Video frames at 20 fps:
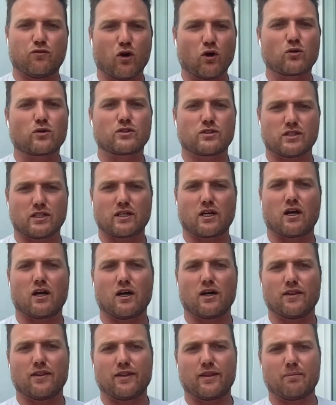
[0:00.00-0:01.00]
focusing
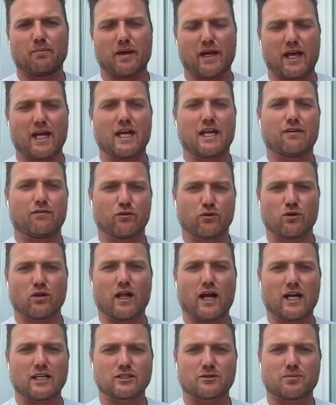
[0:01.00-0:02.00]
on the
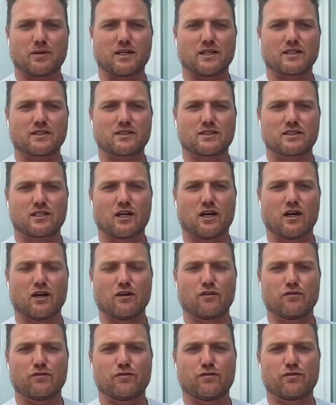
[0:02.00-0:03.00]
behavioral aspects
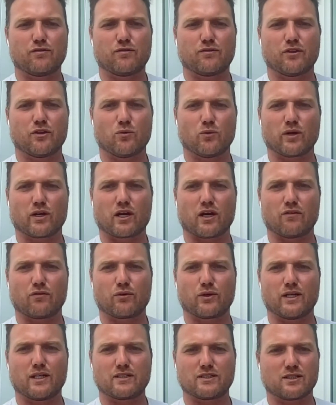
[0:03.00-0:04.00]
of the
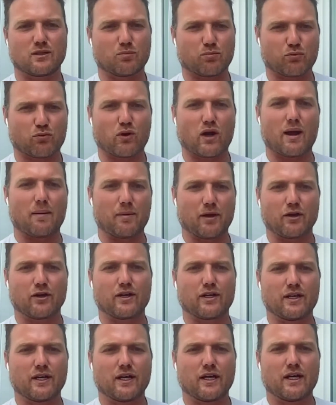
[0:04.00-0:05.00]
recovery as the
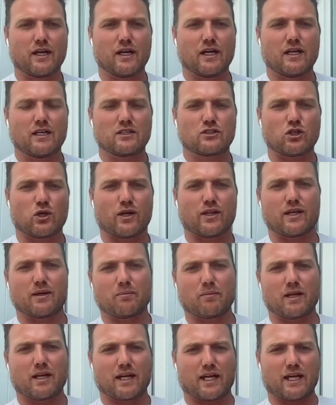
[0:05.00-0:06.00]
primary. So I
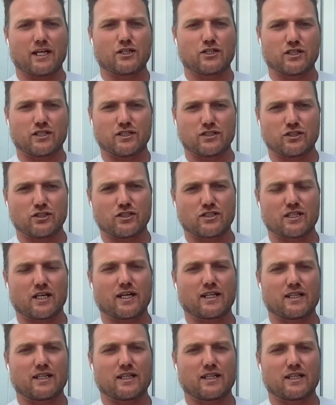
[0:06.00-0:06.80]
think medication is just